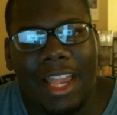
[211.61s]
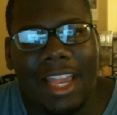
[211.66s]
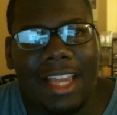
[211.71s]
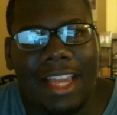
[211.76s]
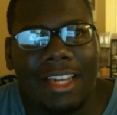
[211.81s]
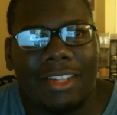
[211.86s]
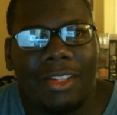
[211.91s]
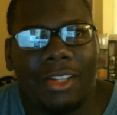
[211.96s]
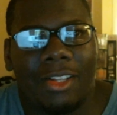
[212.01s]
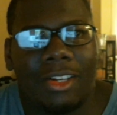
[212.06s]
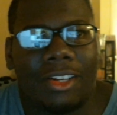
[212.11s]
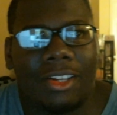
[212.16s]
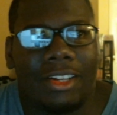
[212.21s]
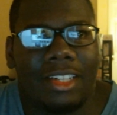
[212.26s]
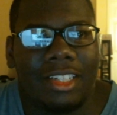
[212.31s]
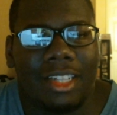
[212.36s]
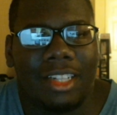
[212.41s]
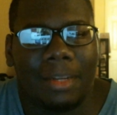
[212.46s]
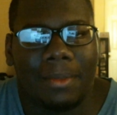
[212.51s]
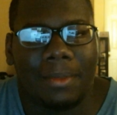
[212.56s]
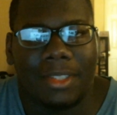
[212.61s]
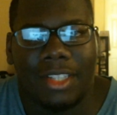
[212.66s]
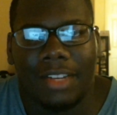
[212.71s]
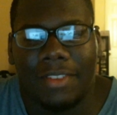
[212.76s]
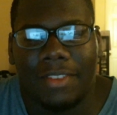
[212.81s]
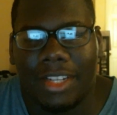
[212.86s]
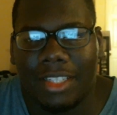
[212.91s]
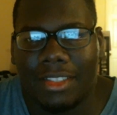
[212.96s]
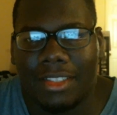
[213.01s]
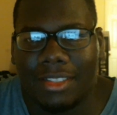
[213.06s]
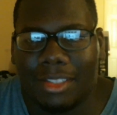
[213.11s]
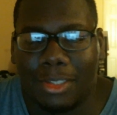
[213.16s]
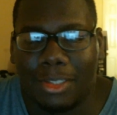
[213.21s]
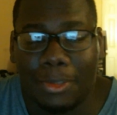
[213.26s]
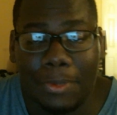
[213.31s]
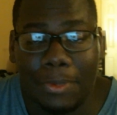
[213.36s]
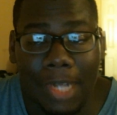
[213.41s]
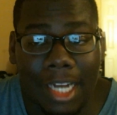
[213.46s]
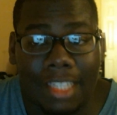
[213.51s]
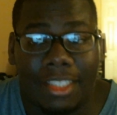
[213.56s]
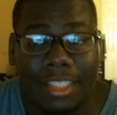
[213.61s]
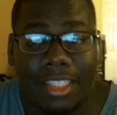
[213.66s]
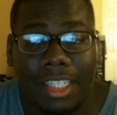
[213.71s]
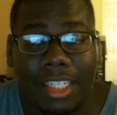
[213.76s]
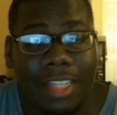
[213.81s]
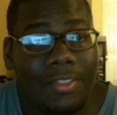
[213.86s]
And Looker ended up serving as a distraction,